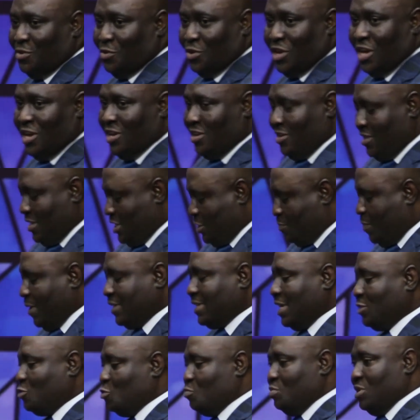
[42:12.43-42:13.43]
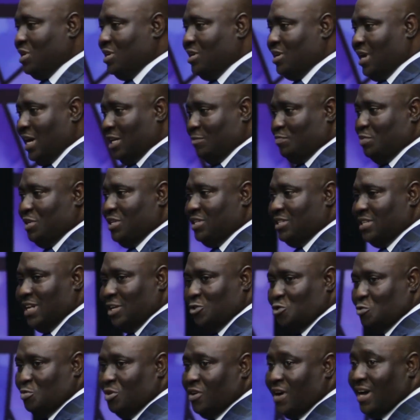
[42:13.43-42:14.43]
Okay? It's better to be at peace
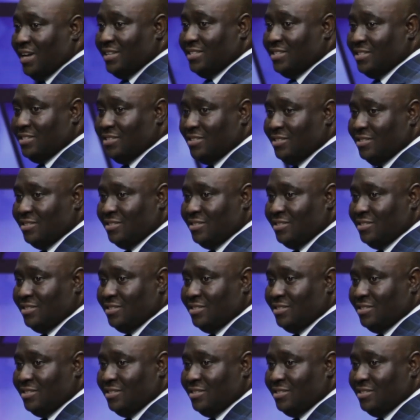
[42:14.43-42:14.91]
than to be right.